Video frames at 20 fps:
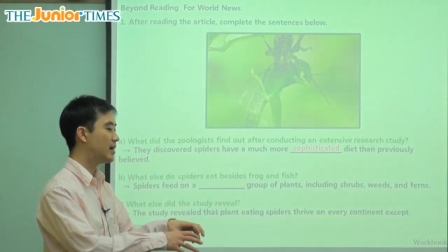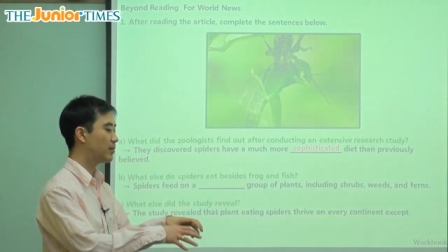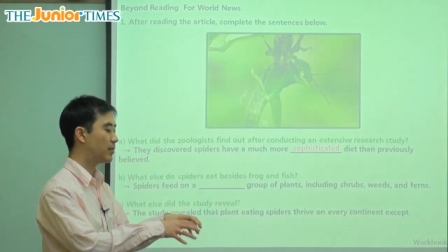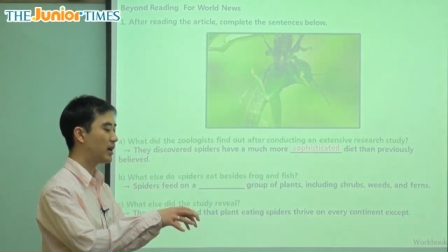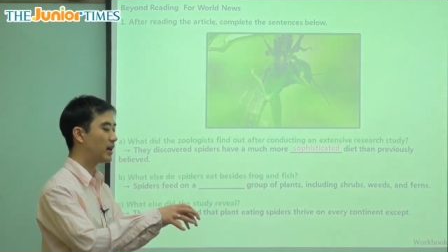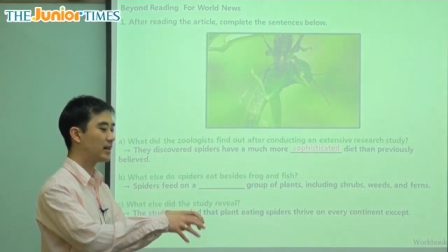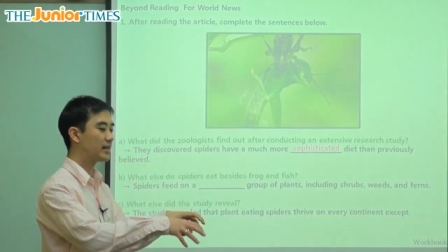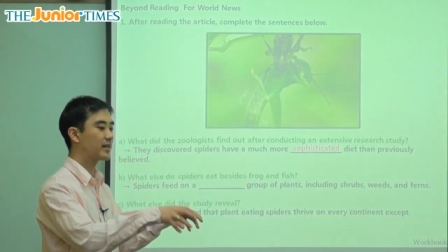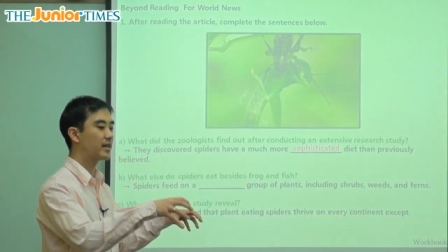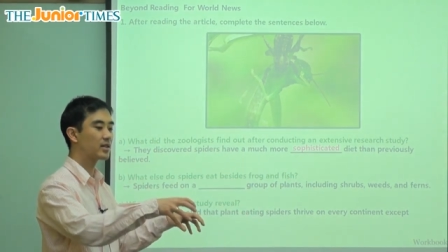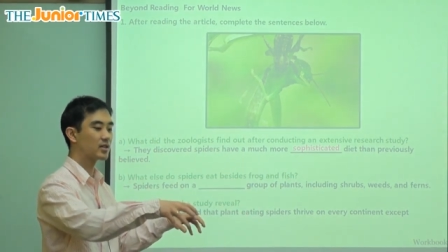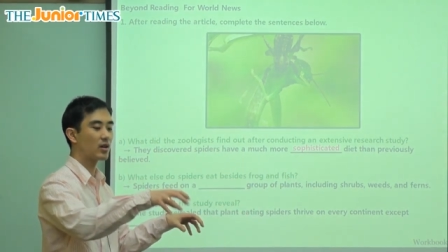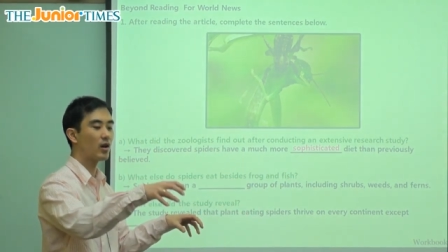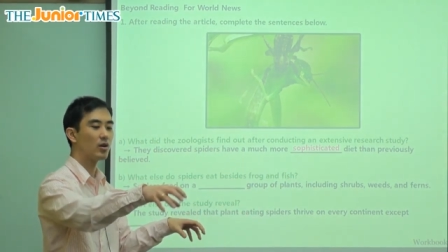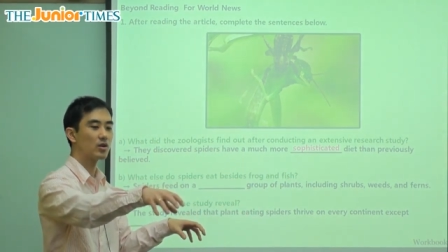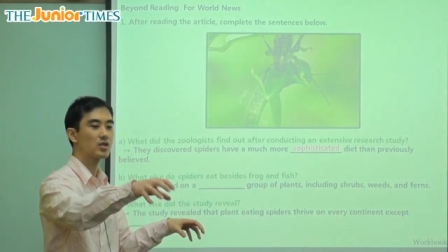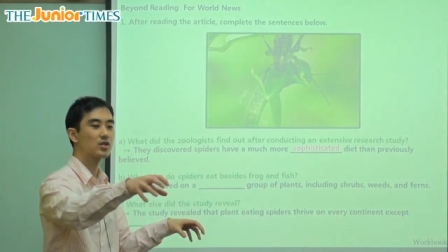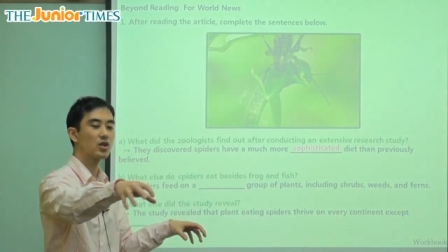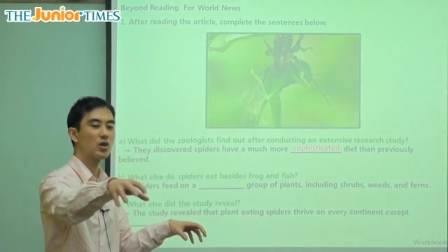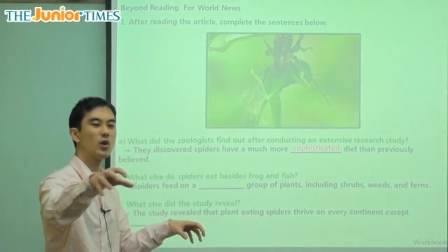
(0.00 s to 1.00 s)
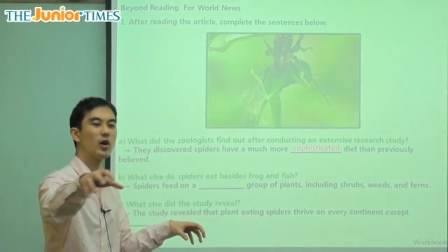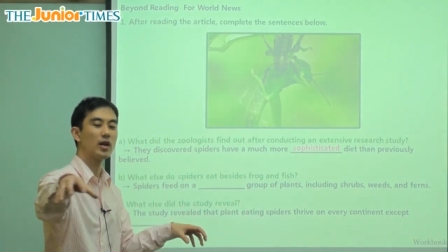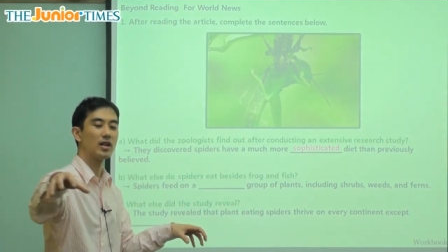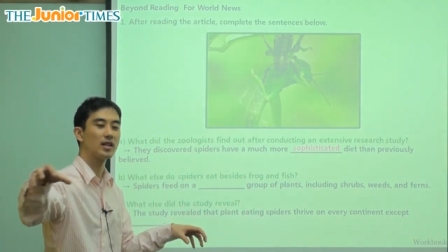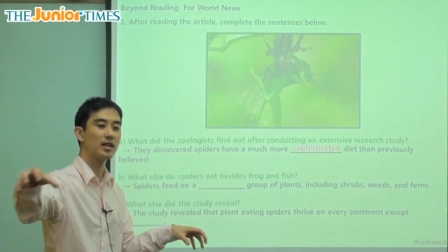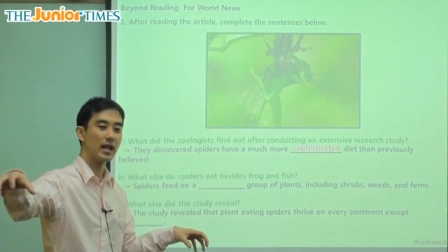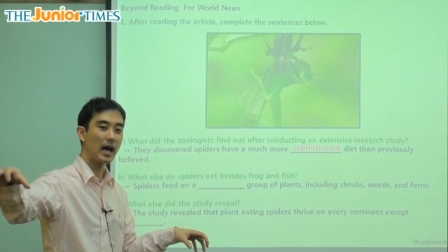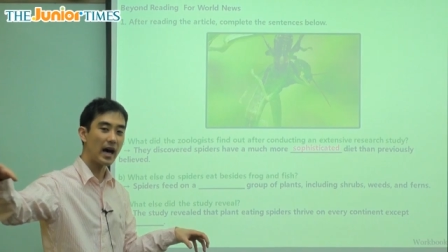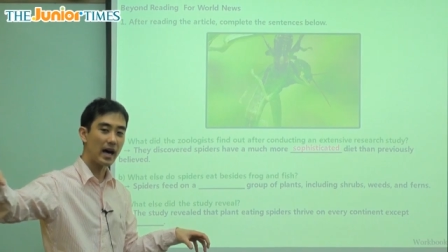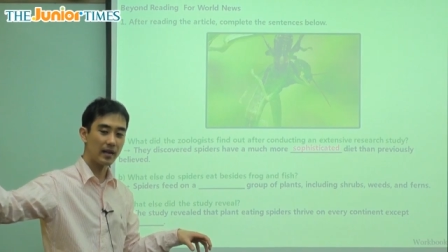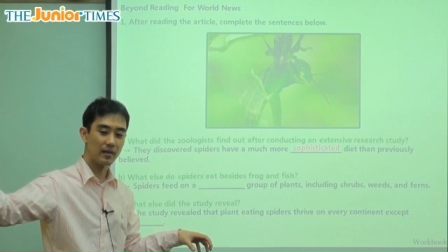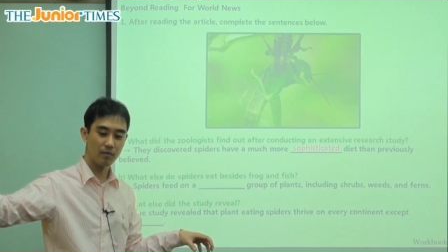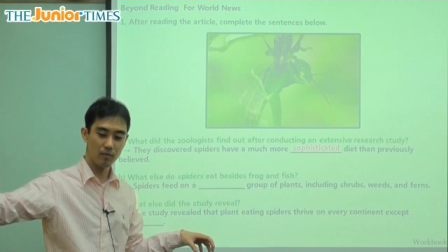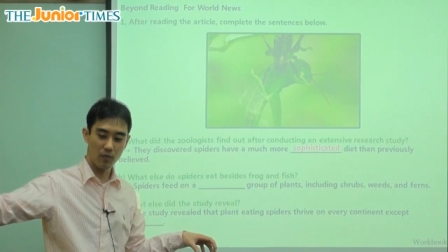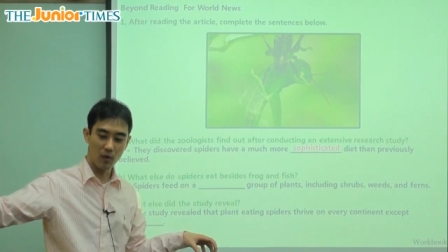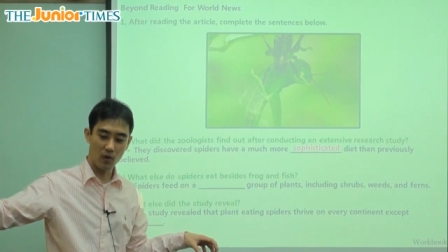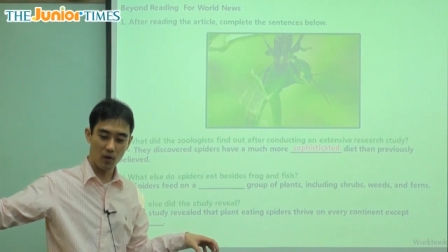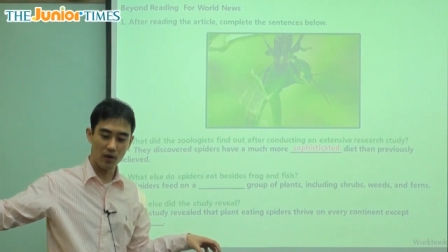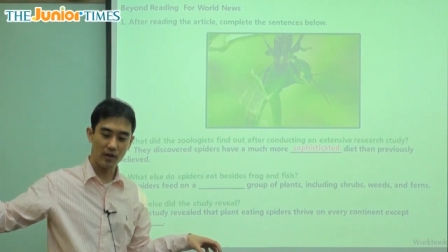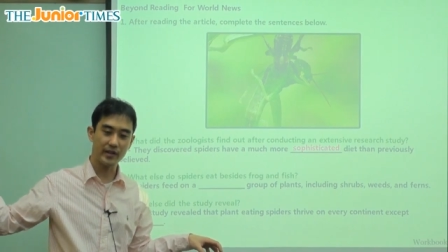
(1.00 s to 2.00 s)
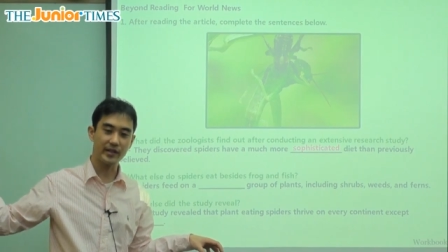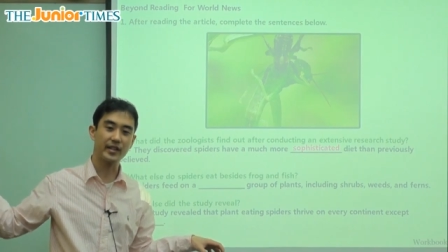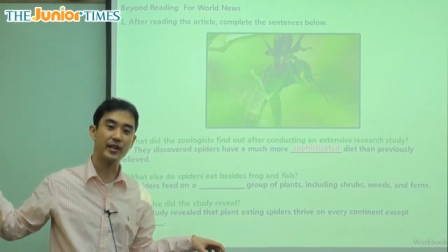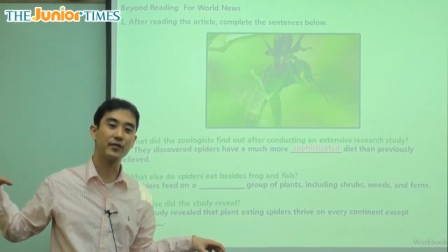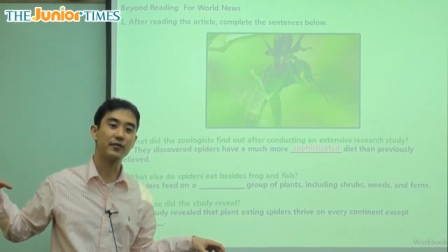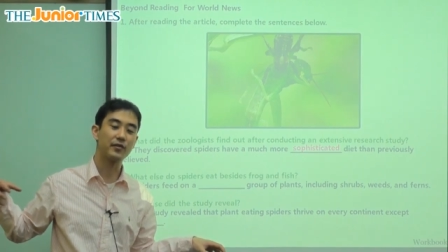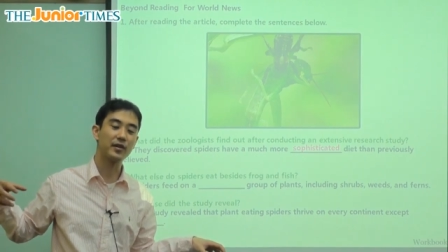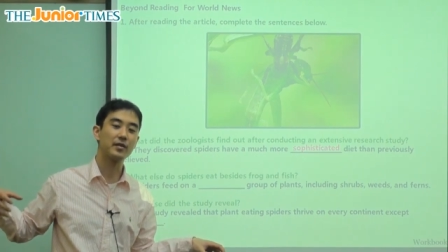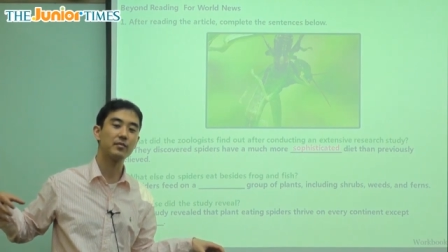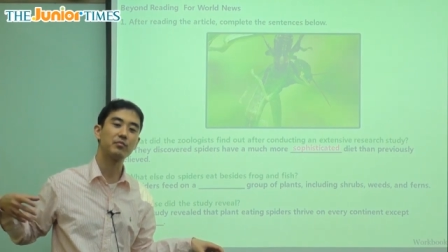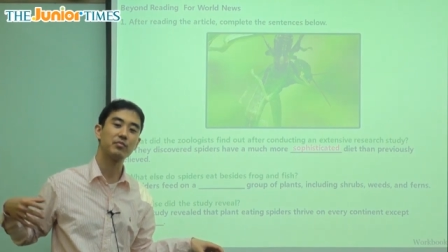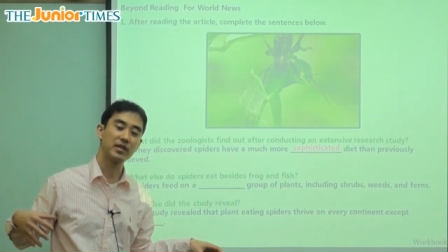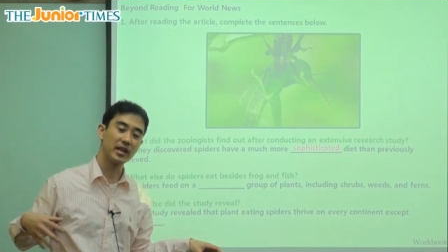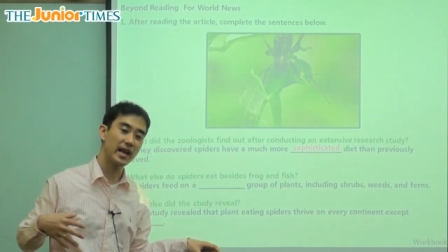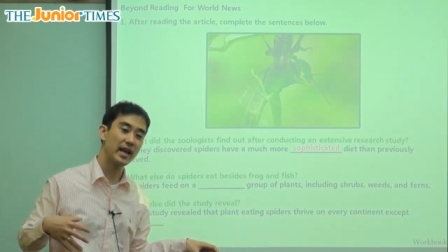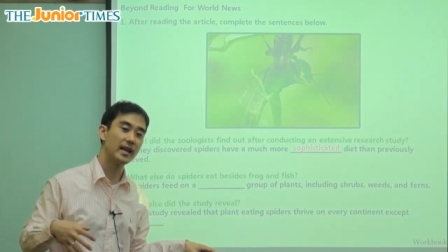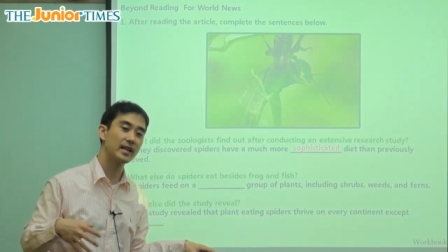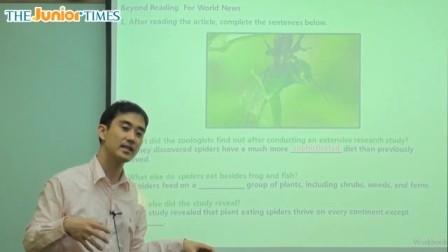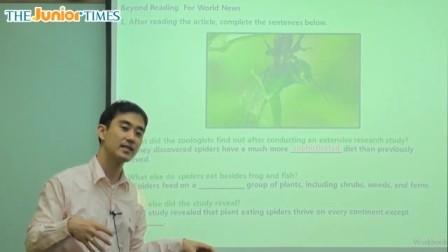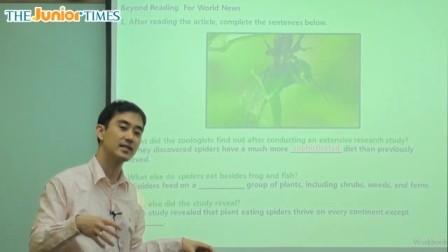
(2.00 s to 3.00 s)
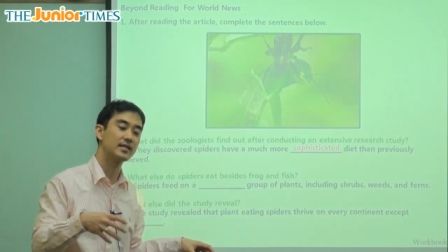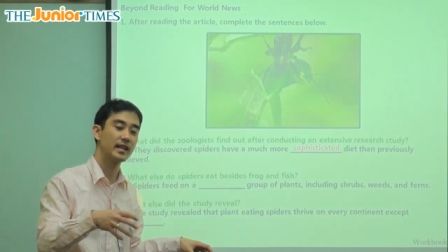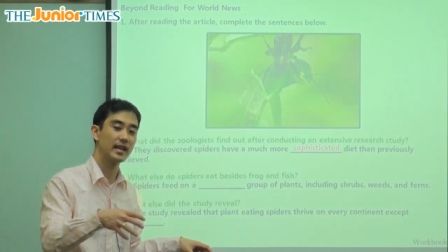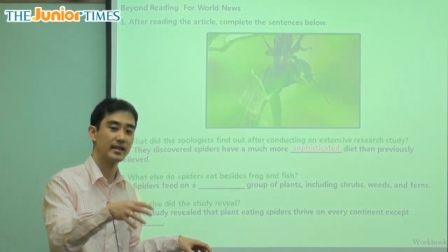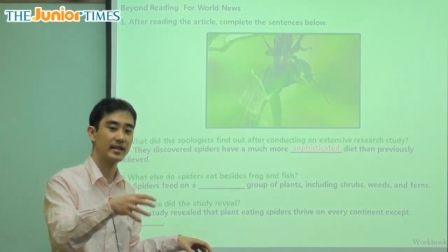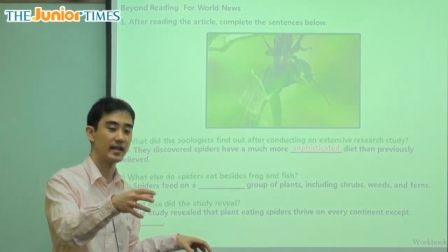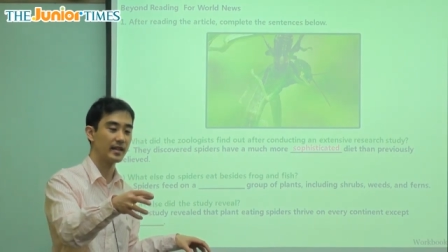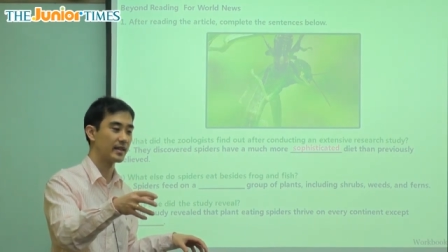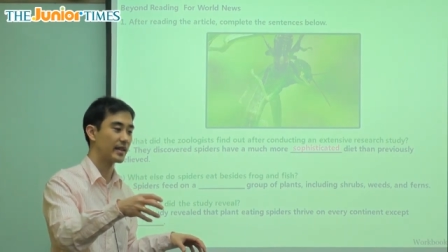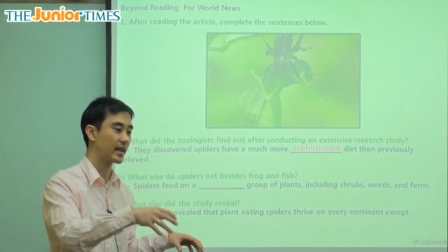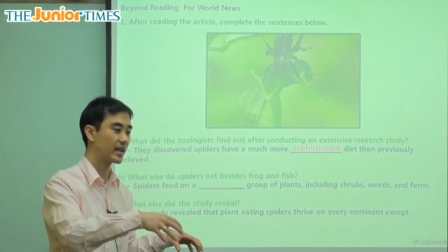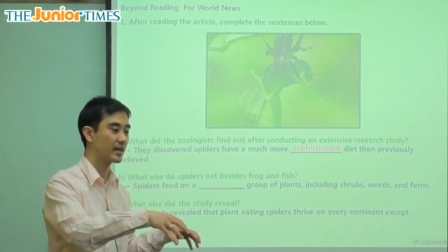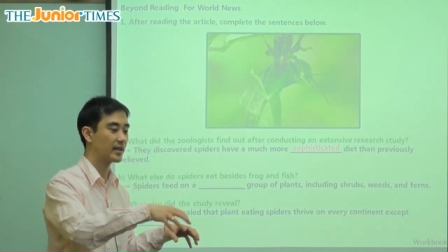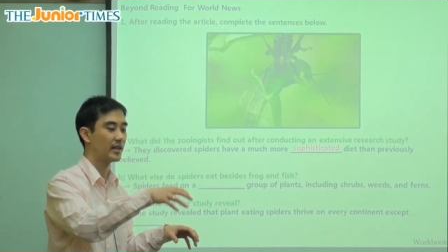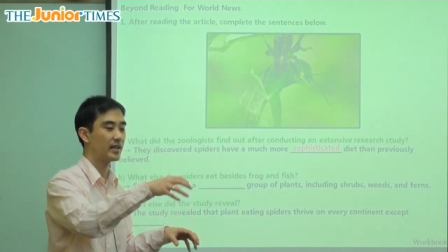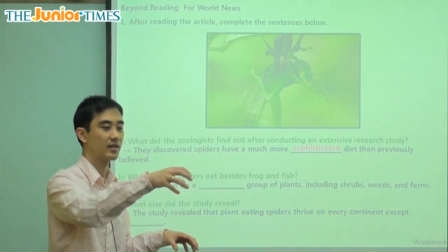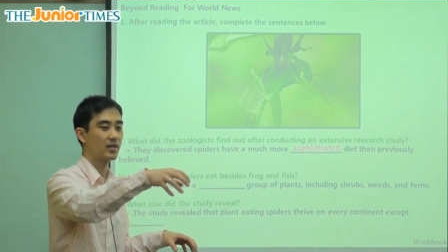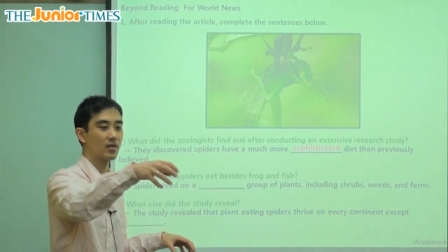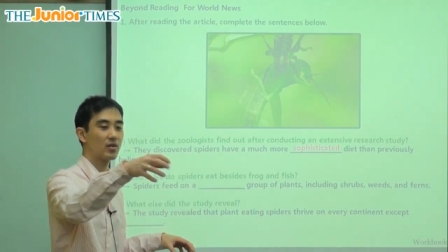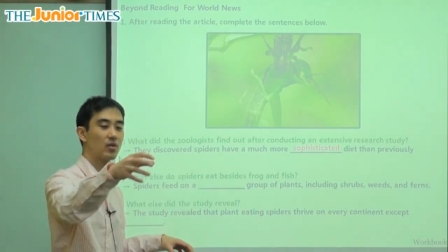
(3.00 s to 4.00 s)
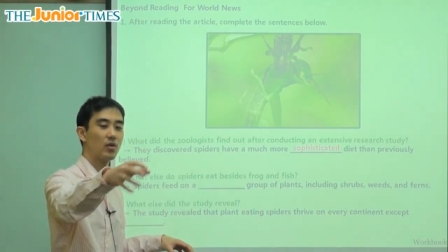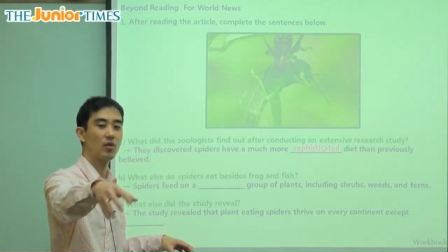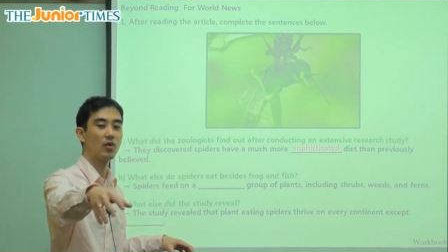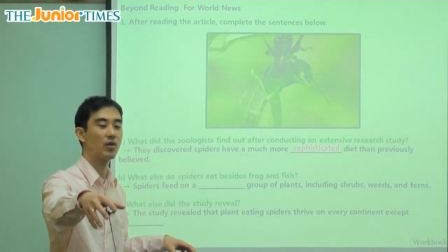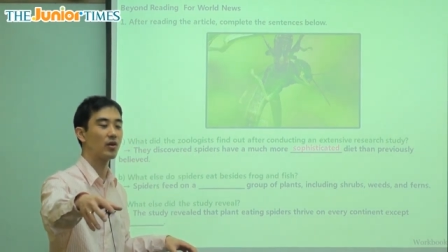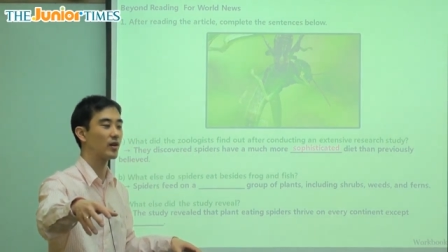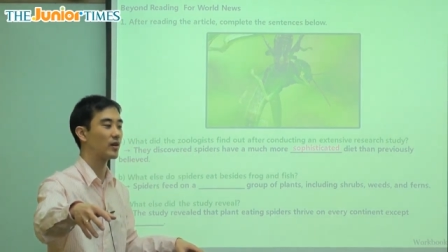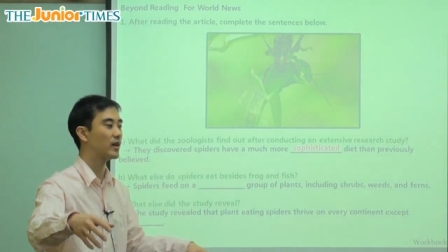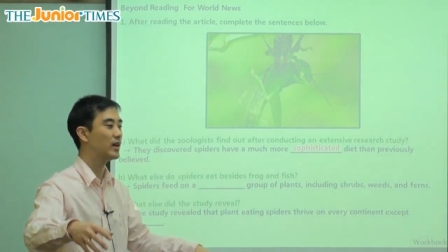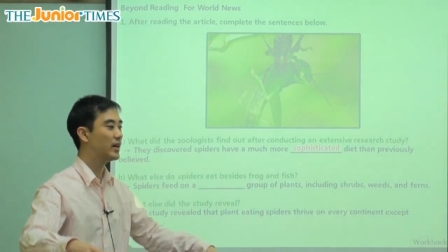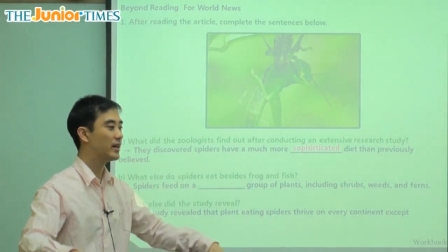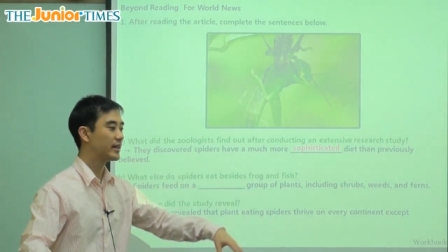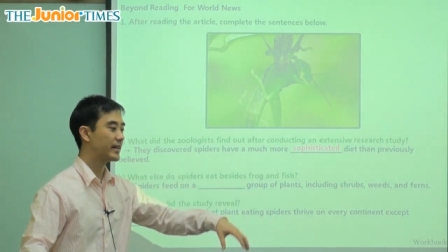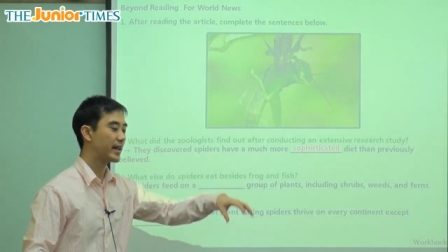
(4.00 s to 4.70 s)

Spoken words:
But there's also a lot more different plants that they could eat the corn,